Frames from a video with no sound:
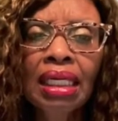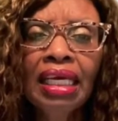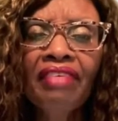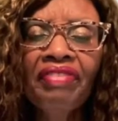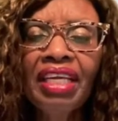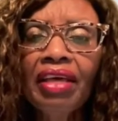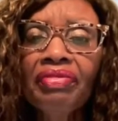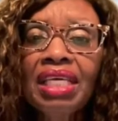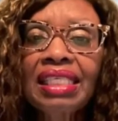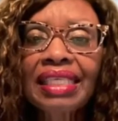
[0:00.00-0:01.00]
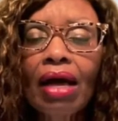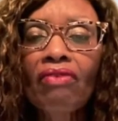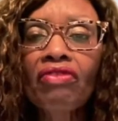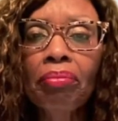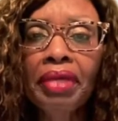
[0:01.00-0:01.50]
If any of these sound
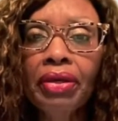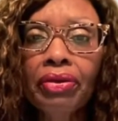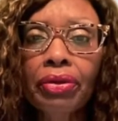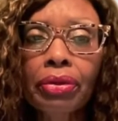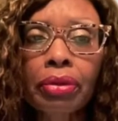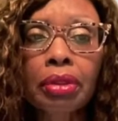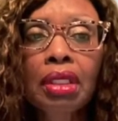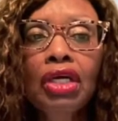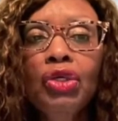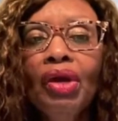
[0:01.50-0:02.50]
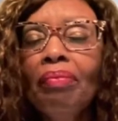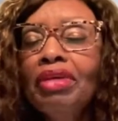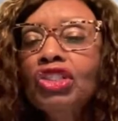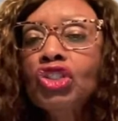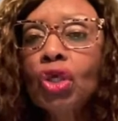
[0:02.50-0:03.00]
familiar, you have
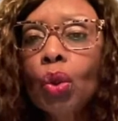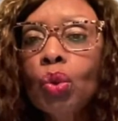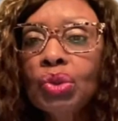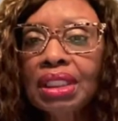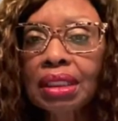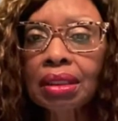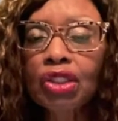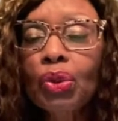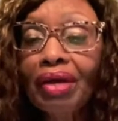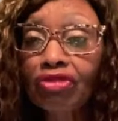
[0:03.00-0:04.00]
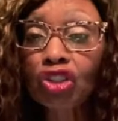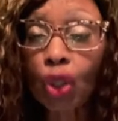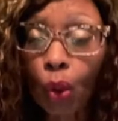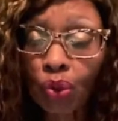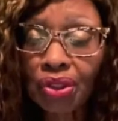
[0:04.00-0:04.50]

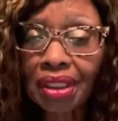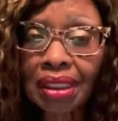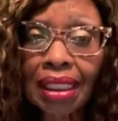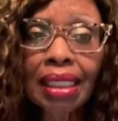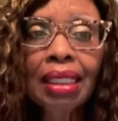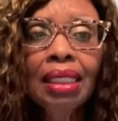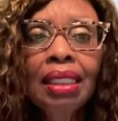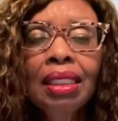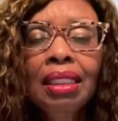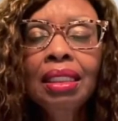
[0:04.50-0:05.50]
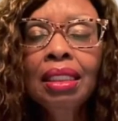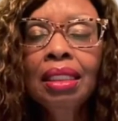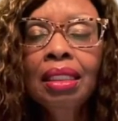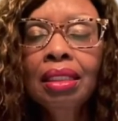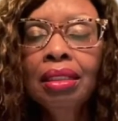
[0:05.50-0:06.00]
chosen
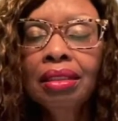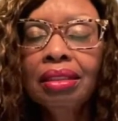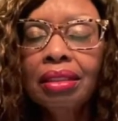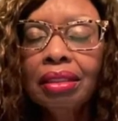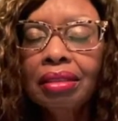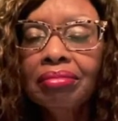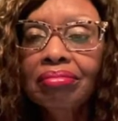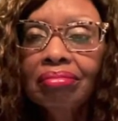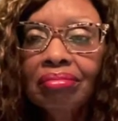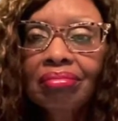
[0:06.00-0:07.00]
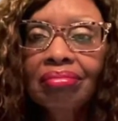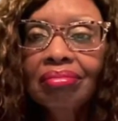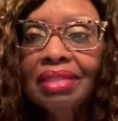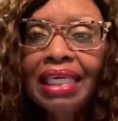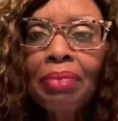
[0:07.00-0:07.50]
to
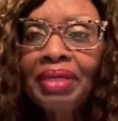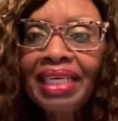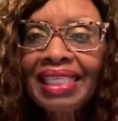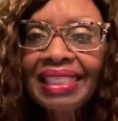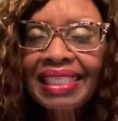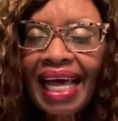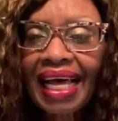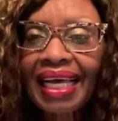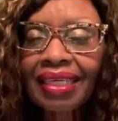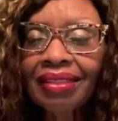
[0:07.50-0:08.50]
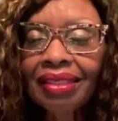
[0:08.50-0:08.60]
keep it inside.